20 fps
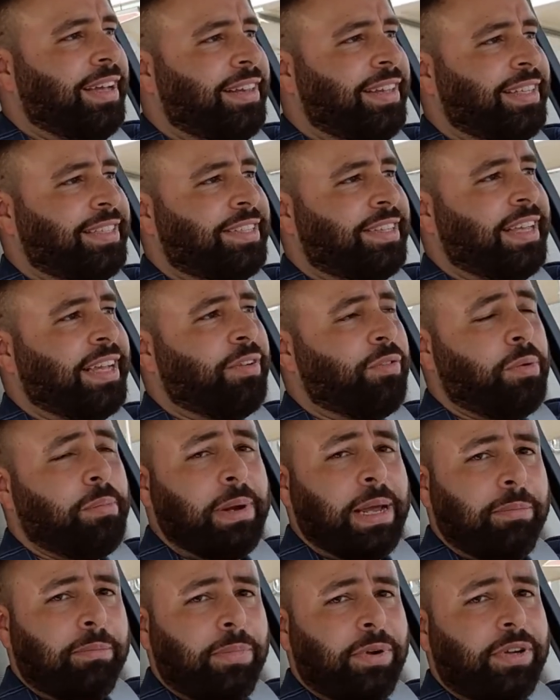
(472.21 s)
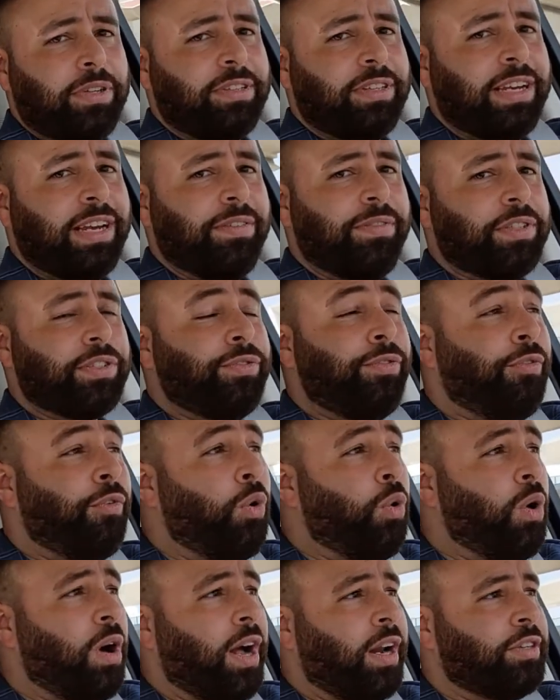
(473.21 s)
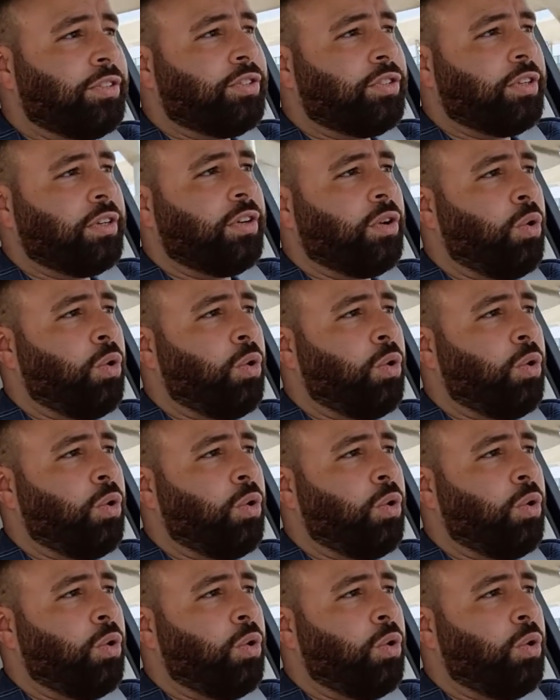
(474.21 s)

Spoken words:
This thing, remember, delivers 400